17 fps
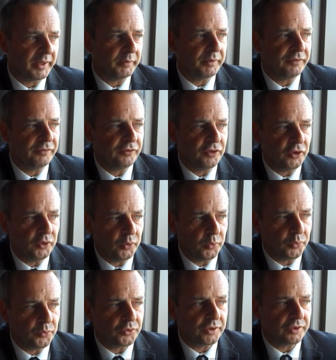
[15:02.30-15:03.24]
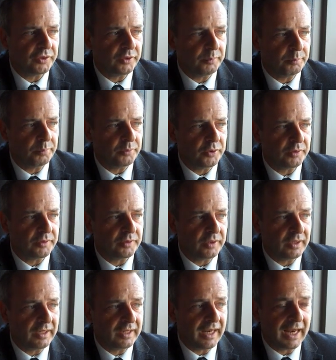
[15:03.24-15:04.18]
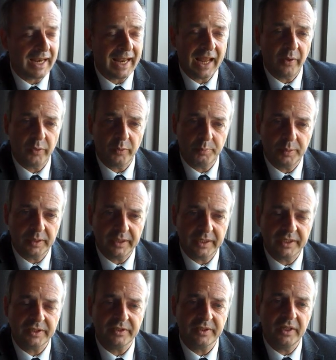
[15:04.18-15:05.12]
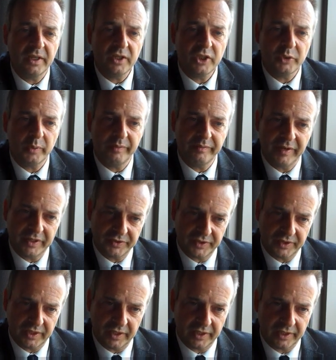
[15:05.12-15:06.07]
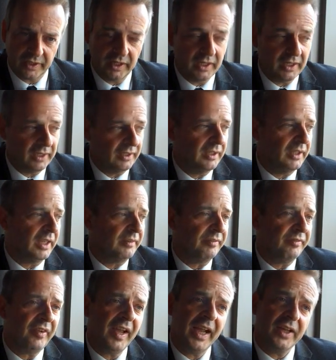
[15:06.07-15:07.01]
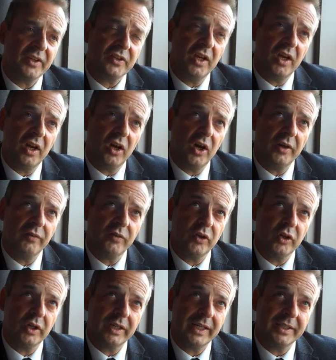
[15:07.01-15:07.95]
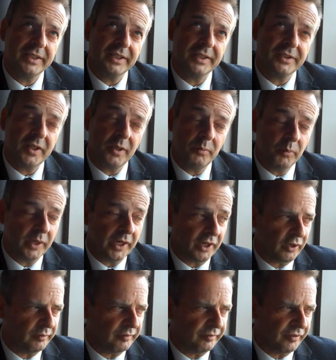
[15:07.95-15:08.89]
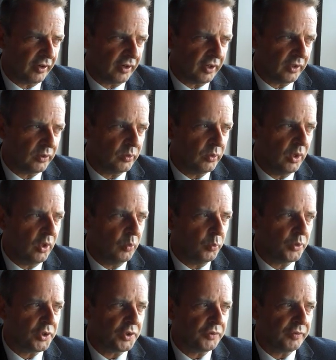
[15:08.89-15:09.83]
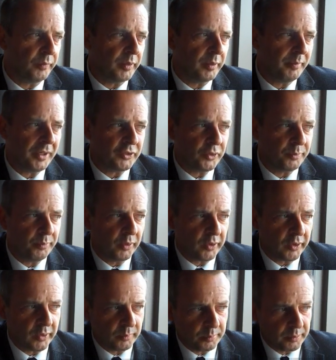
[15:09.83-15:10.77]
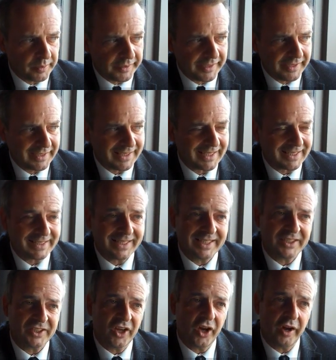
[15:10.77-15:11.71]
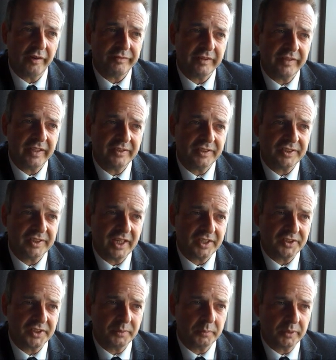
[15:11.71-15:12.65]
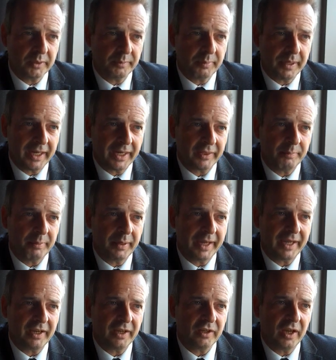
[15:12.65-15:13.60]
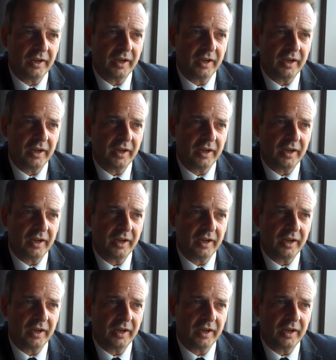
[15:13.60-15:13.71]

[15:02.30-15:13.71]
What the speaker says: They refused to allow the police to investigate. In fact, I've got a letter somewhere on file, which is from the Metropolitan Police, that says that after they discussed it with the bank